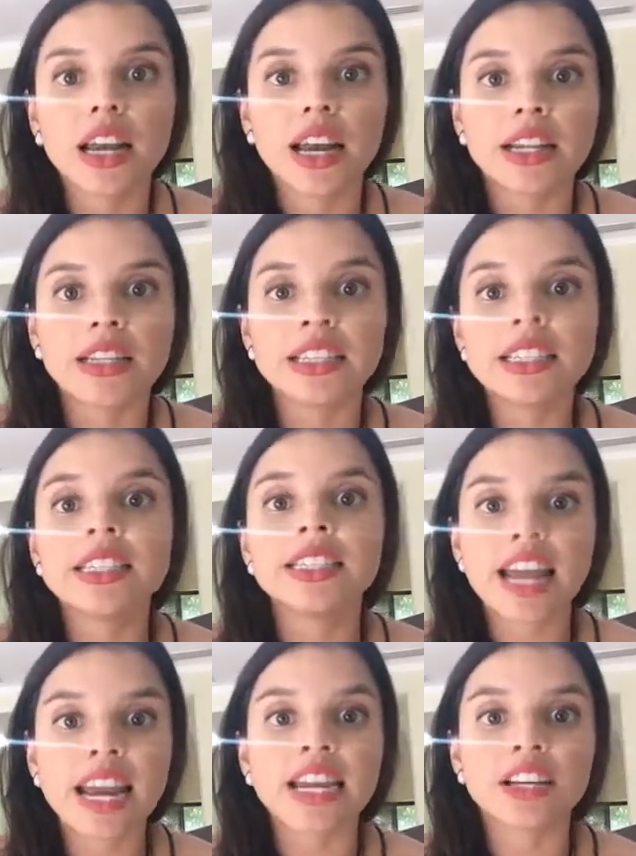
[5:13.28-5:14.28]
These
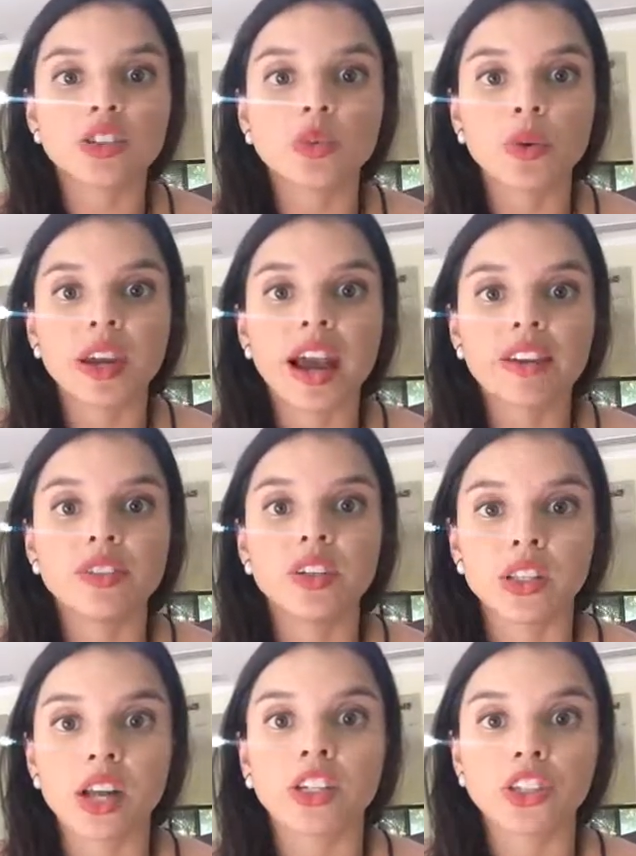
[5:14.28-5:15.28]
days we have the
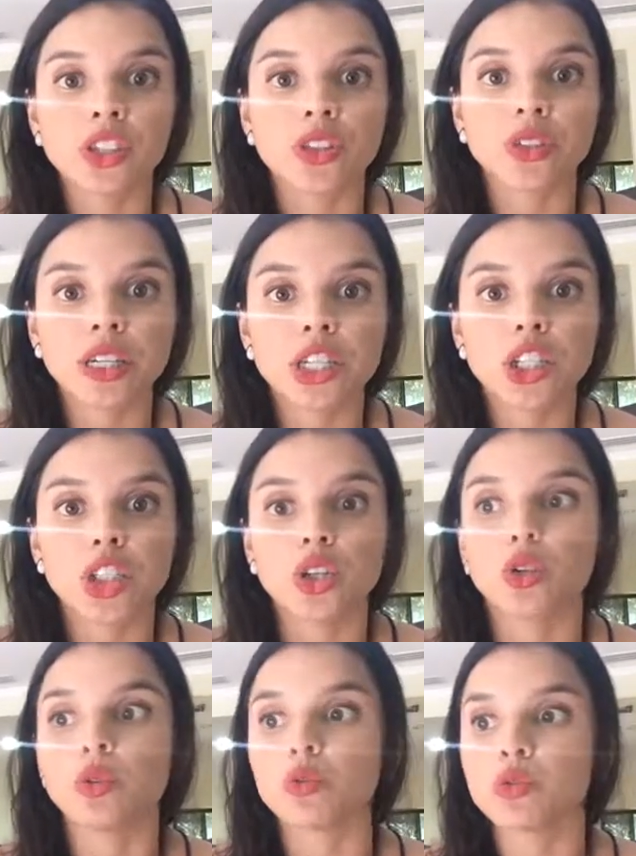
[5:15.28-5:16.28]
luxury
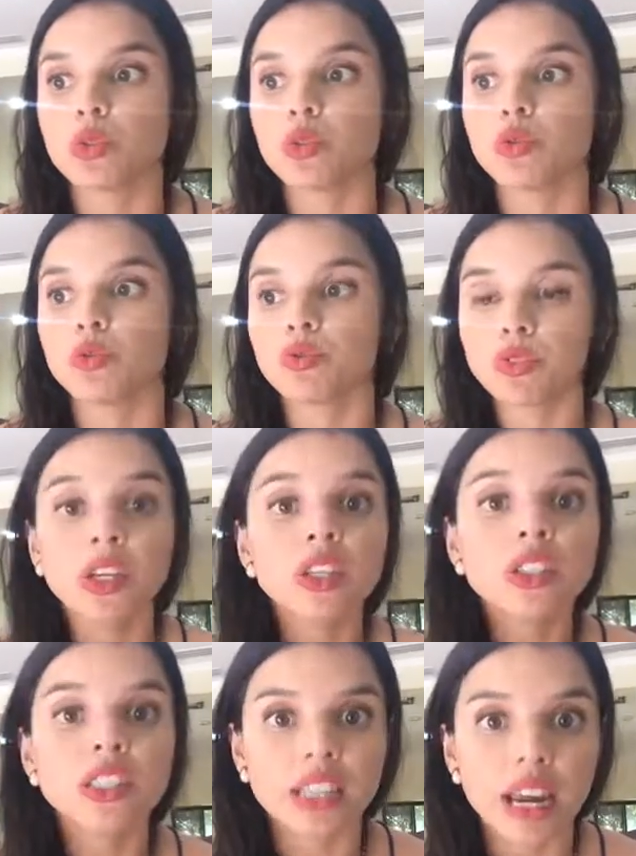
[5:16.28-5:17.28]
to
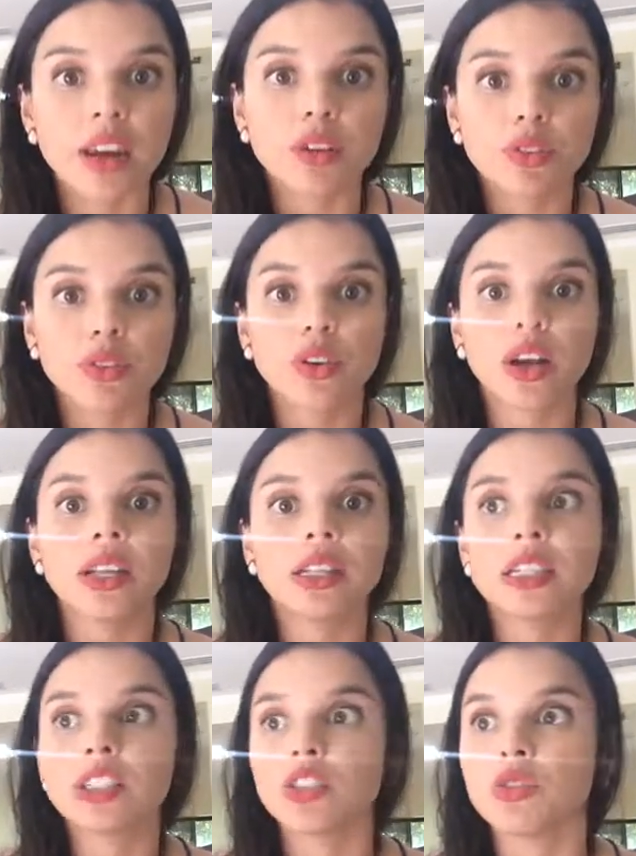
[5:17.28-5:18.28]
feel safe. At
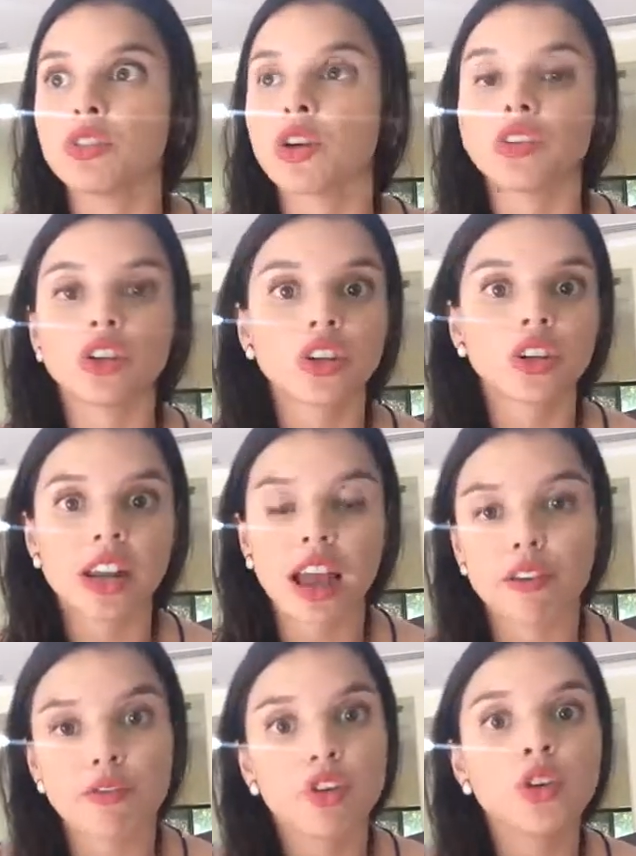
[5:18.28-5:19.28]
least you know that you're gonna
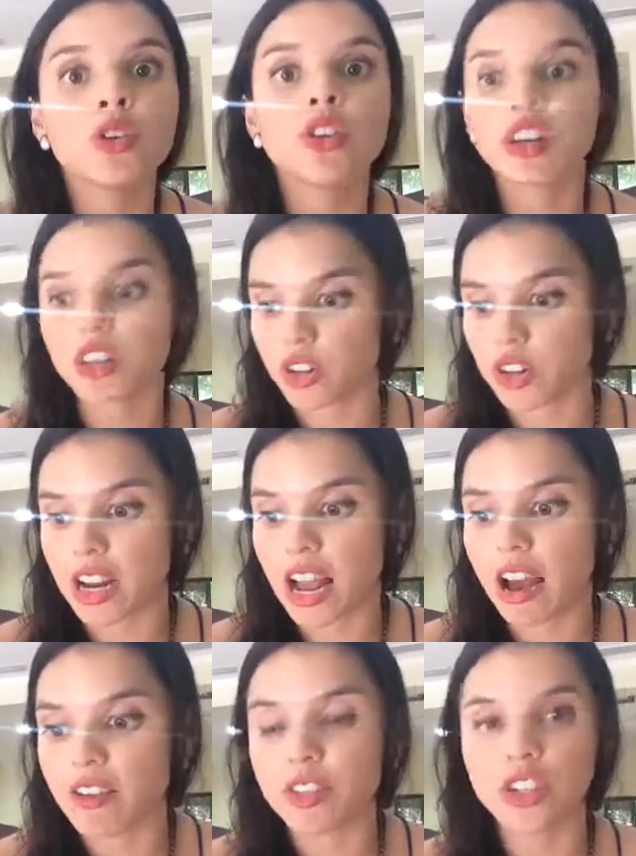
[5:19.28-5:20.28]
have food and you're gonna
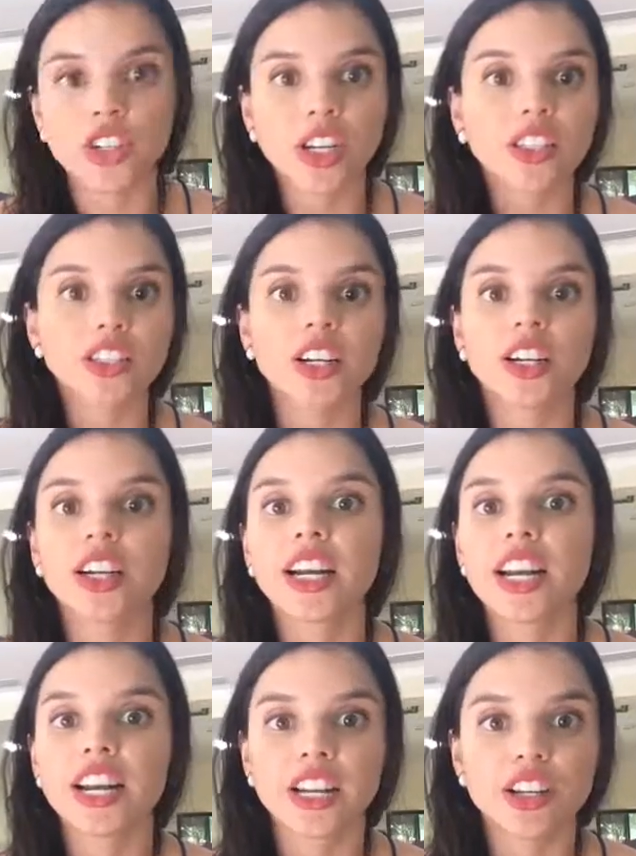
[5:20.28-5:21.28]
have a shelter.
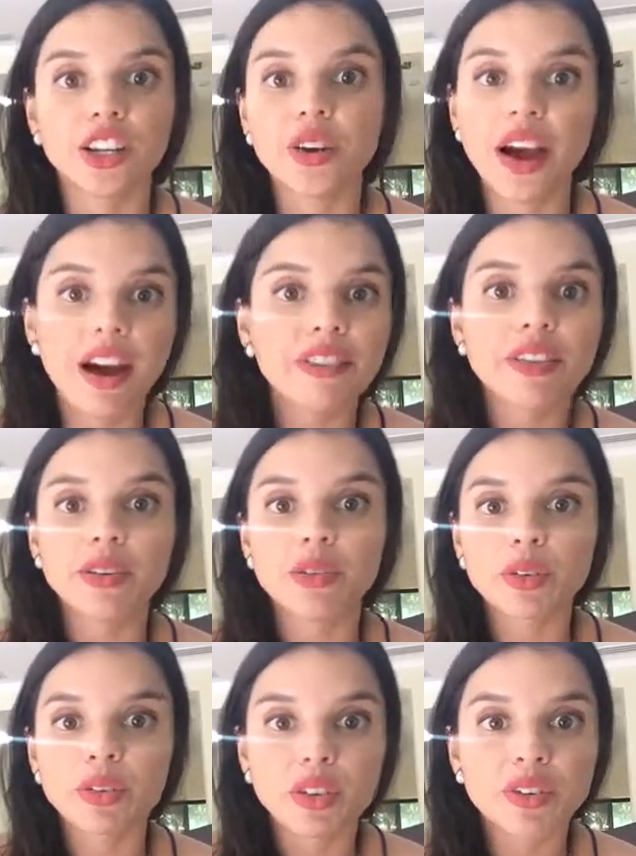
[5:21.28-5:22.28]
Do you have a
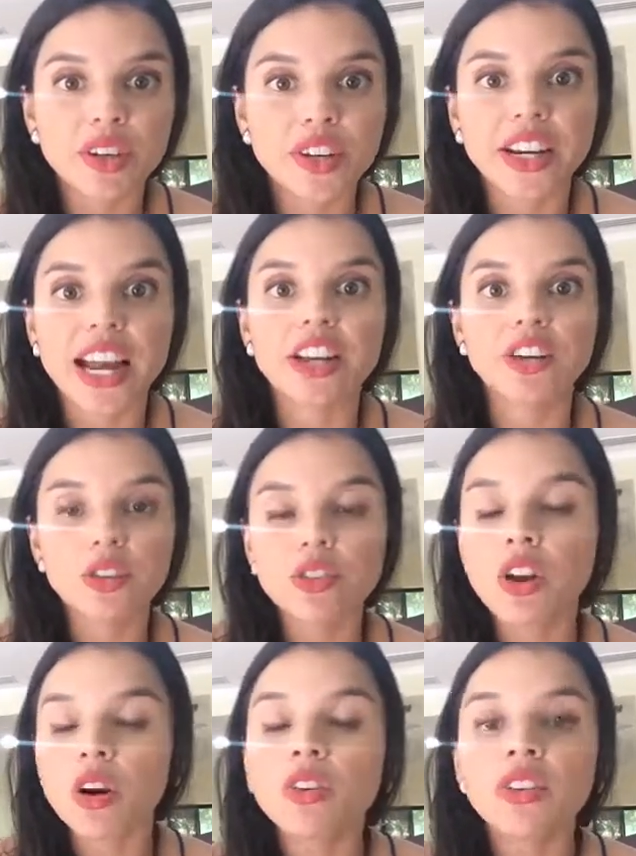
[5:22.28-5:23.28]
roof over your head? You
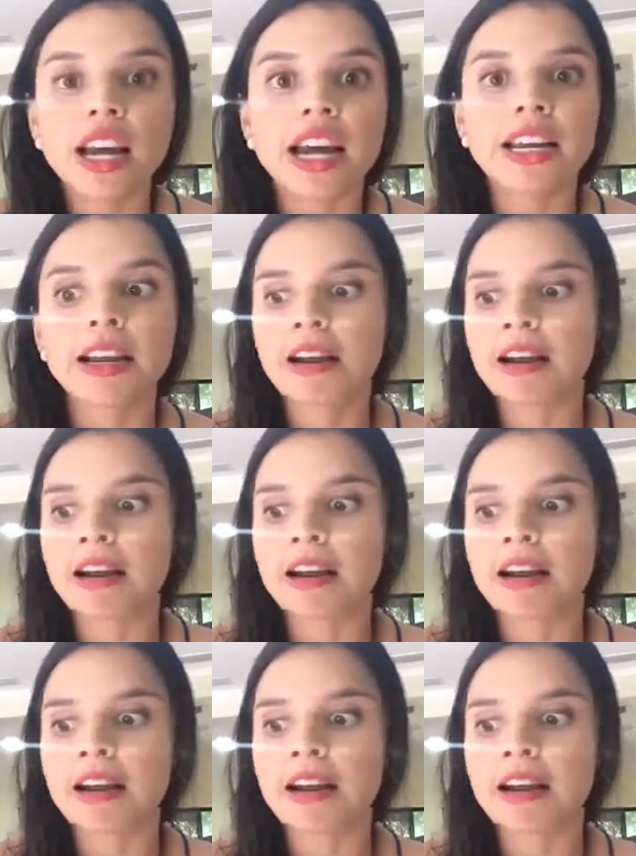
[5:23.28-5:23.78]
know that